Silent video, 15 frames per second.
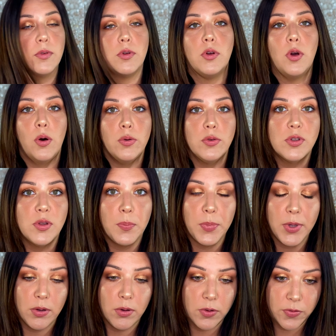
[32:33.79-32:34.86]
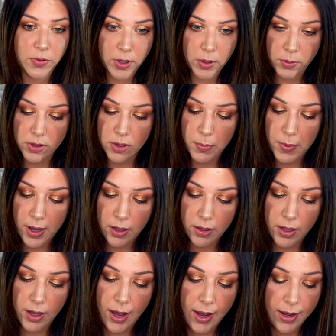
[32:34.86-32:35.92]
goes beautifully with the
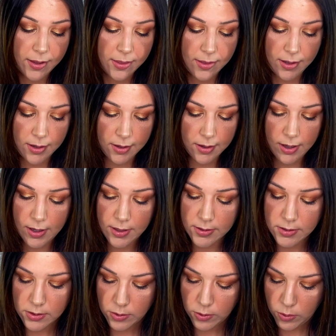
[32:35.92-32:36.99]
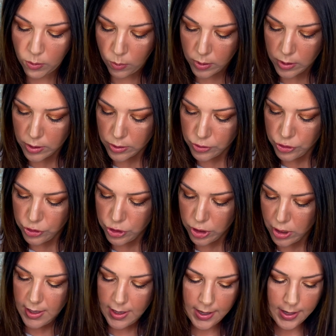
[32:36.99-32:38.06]
palette. I think it's gorge.
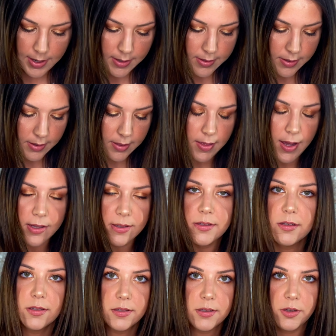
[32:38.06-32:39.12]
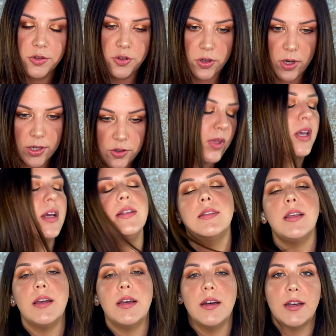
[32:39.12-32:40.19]
And that's Sun Drenched. It's
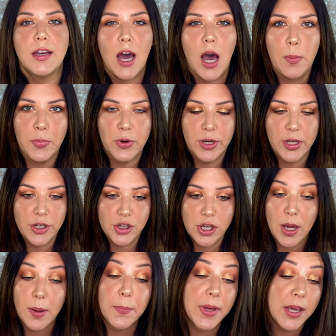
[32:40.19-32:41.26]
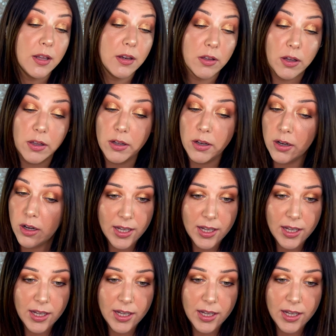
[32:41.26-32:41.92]
like a coppery champagne color.